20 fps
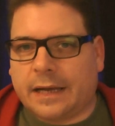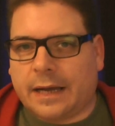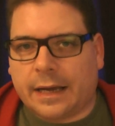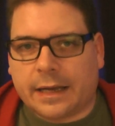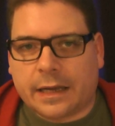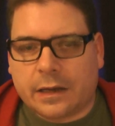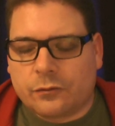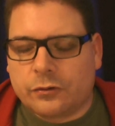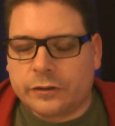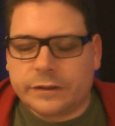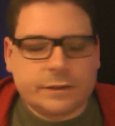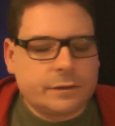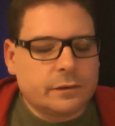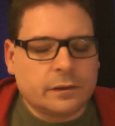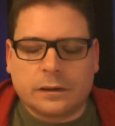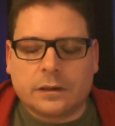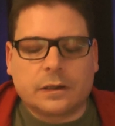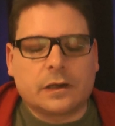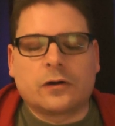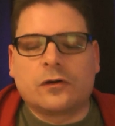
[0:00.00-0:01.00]
I could
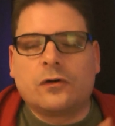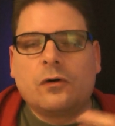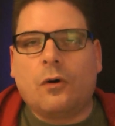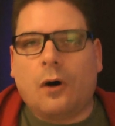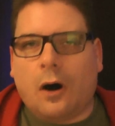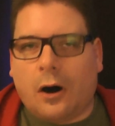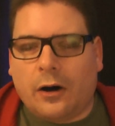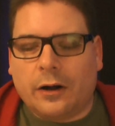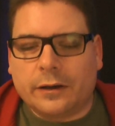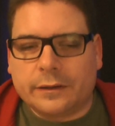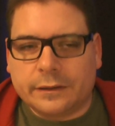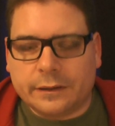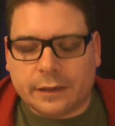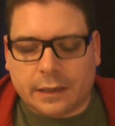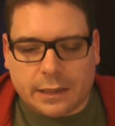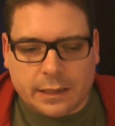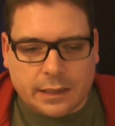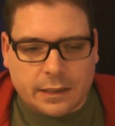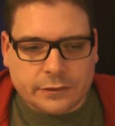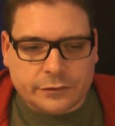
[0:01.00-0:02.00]
go on
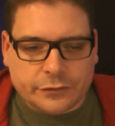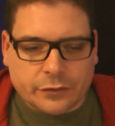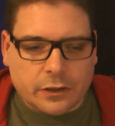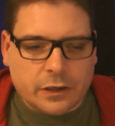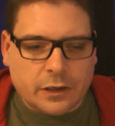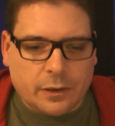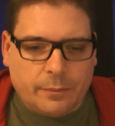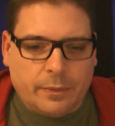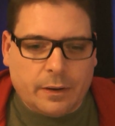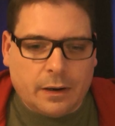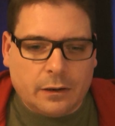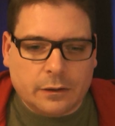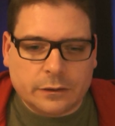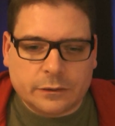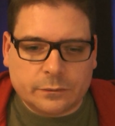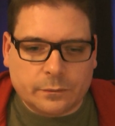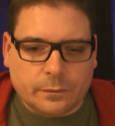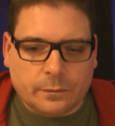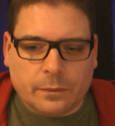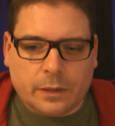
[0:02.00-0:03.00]
and talk
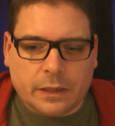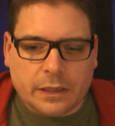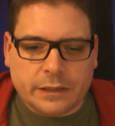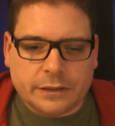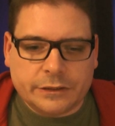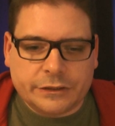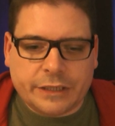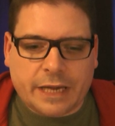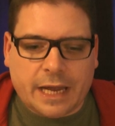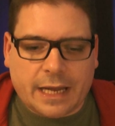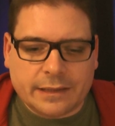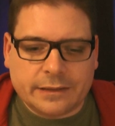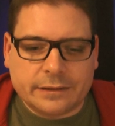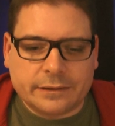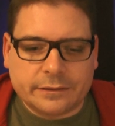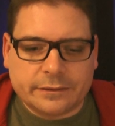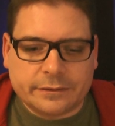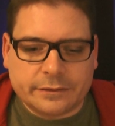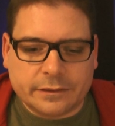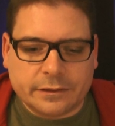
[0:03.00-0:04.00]
about why she
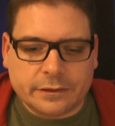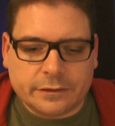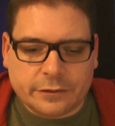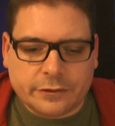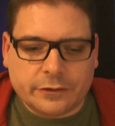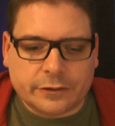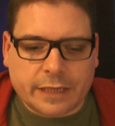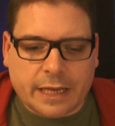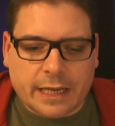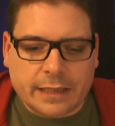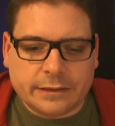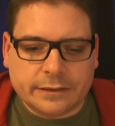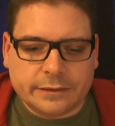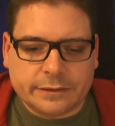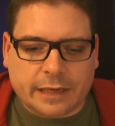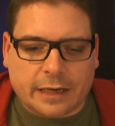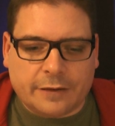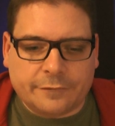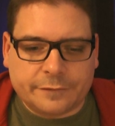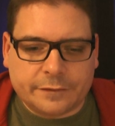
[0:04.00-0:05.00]
hadn't, the Doctor
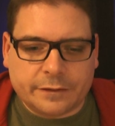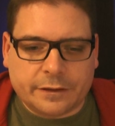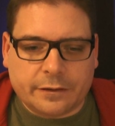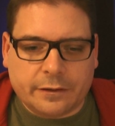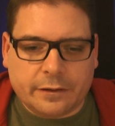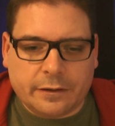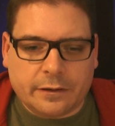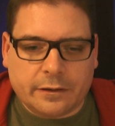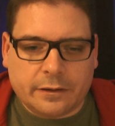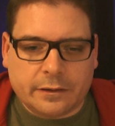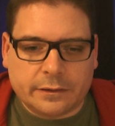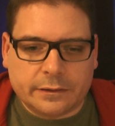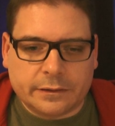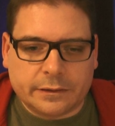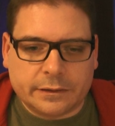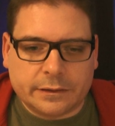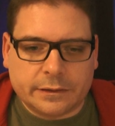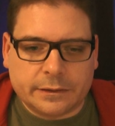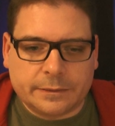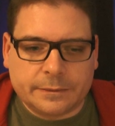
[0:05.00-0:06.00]
hadn't, after
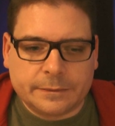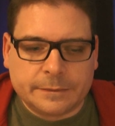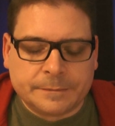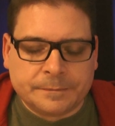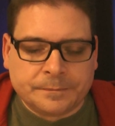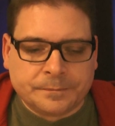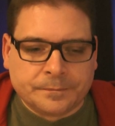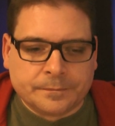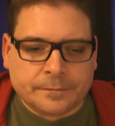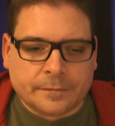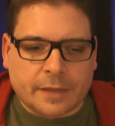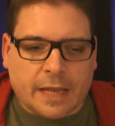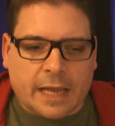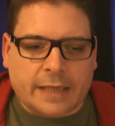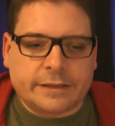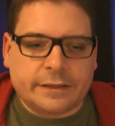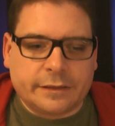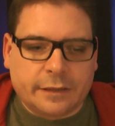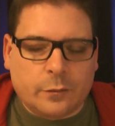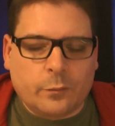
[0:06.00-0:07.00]
her
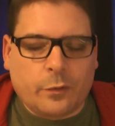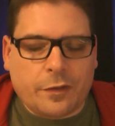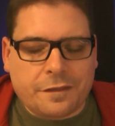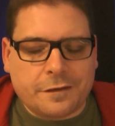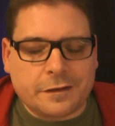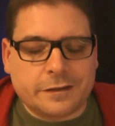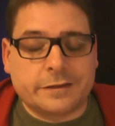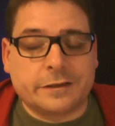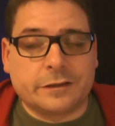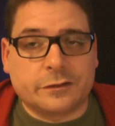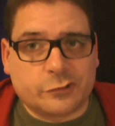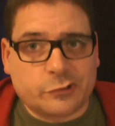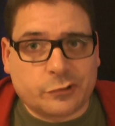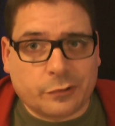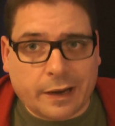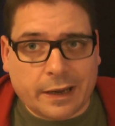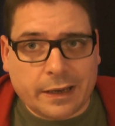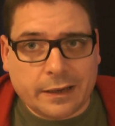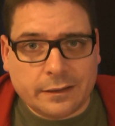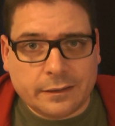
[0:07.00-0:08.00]
accident with that
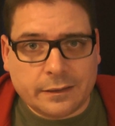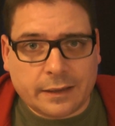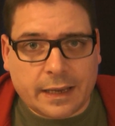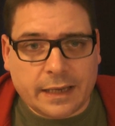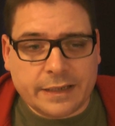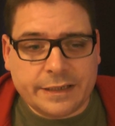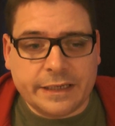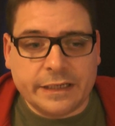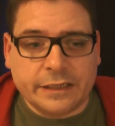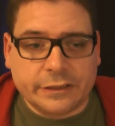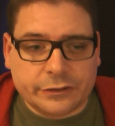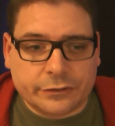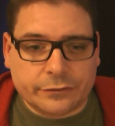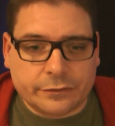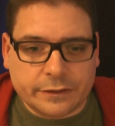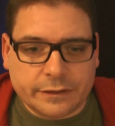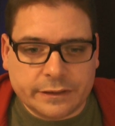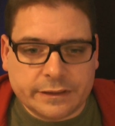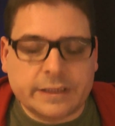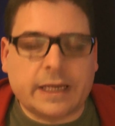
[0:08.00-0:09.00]
train, any
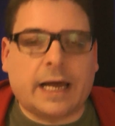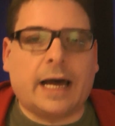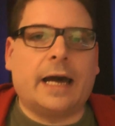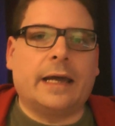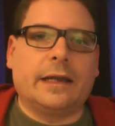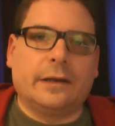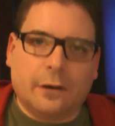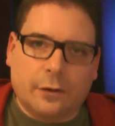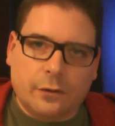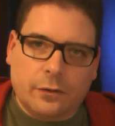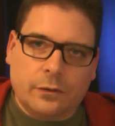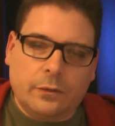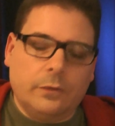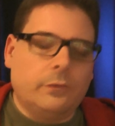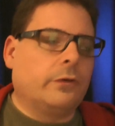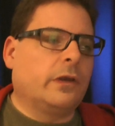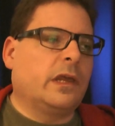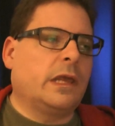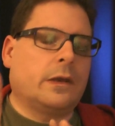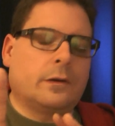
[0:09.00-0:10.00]
injuries. I
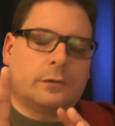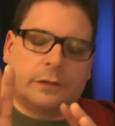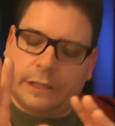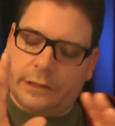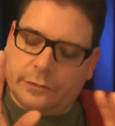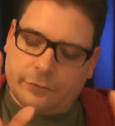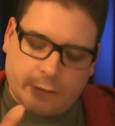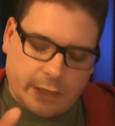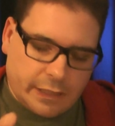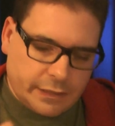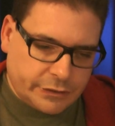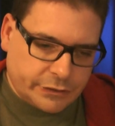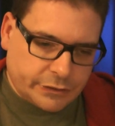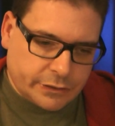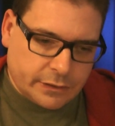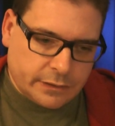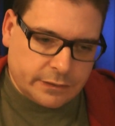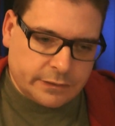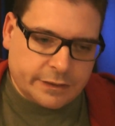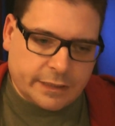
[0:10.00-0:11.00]
know
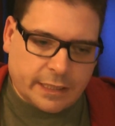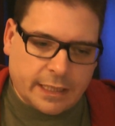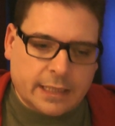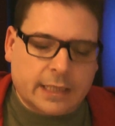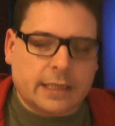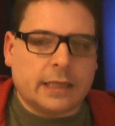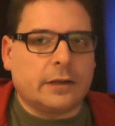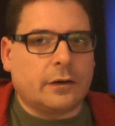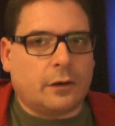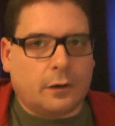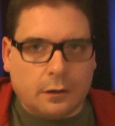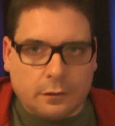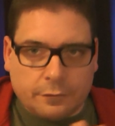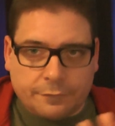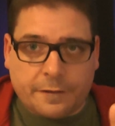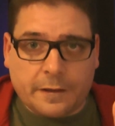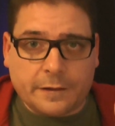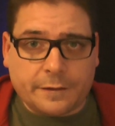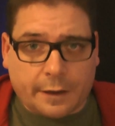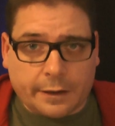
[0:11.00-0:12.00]
regeneration cycle, all
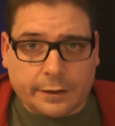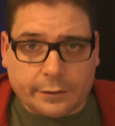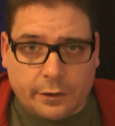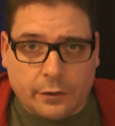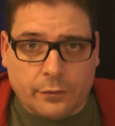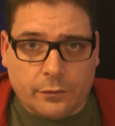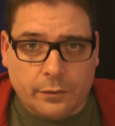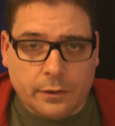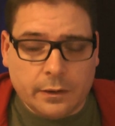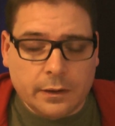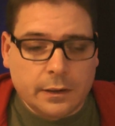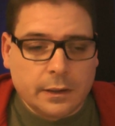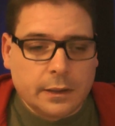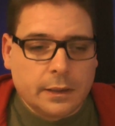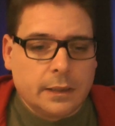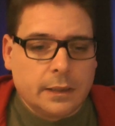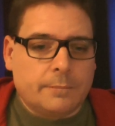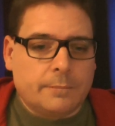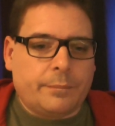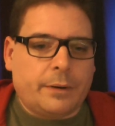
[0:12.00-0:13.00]
of that I know,
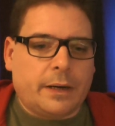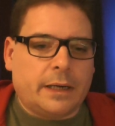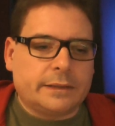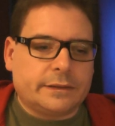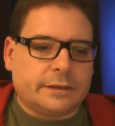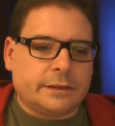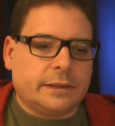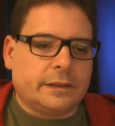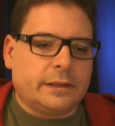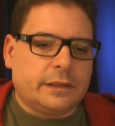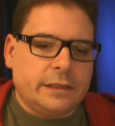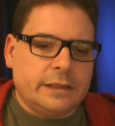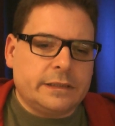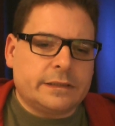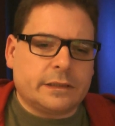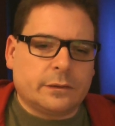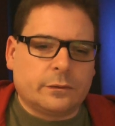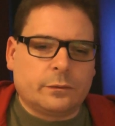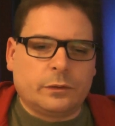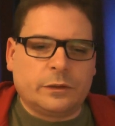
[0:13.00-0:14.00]
but at
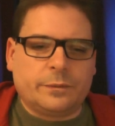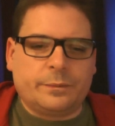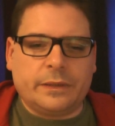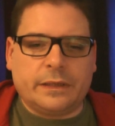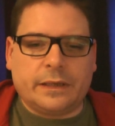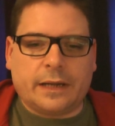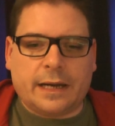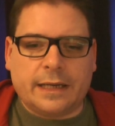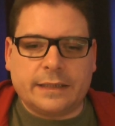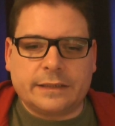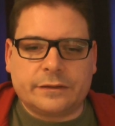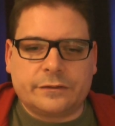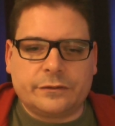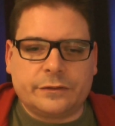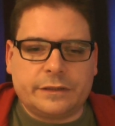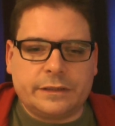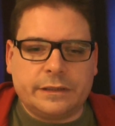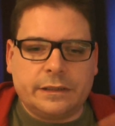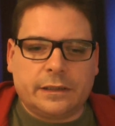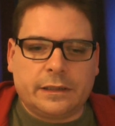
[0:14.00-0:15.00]
least it would be nice to
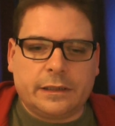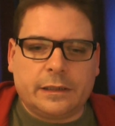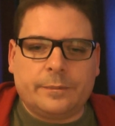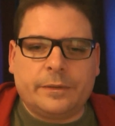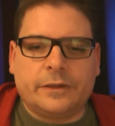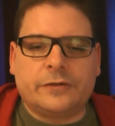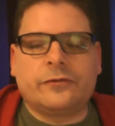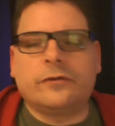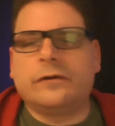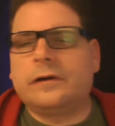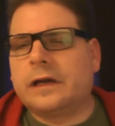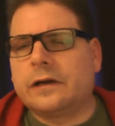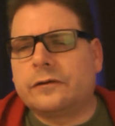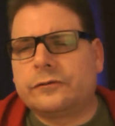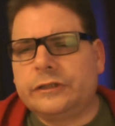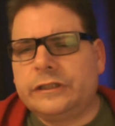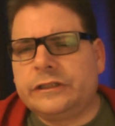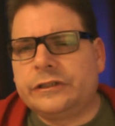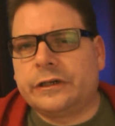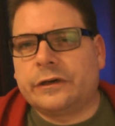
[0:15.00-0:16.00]
see a little bit
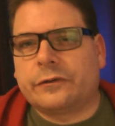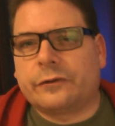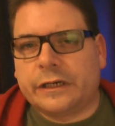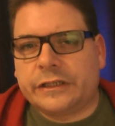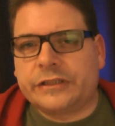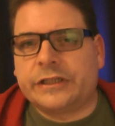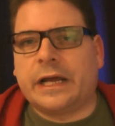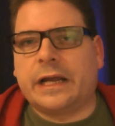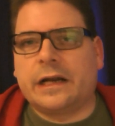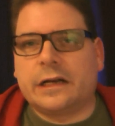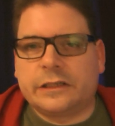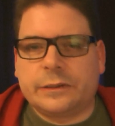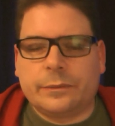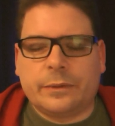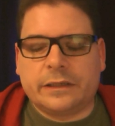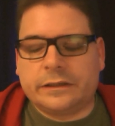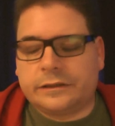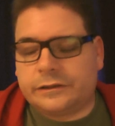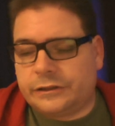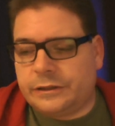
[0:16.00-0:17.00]
regeneration energy
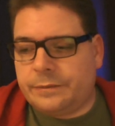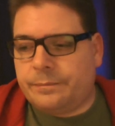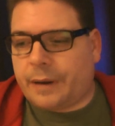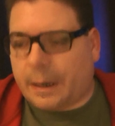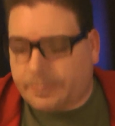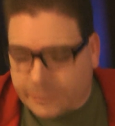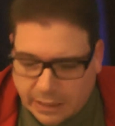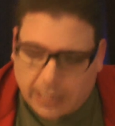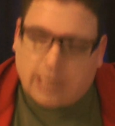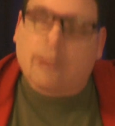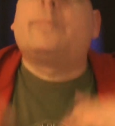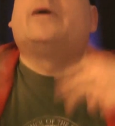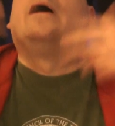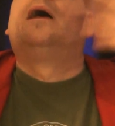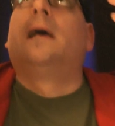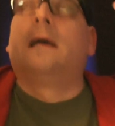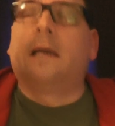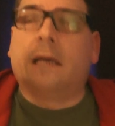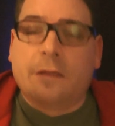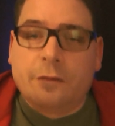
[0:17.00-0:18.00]
when she popped up
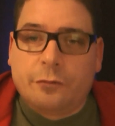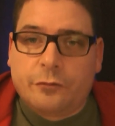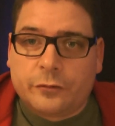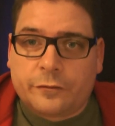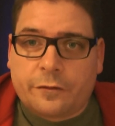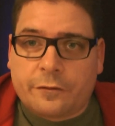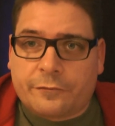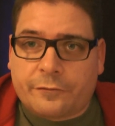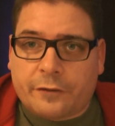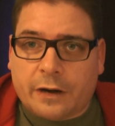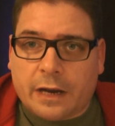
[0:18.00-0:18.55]
into the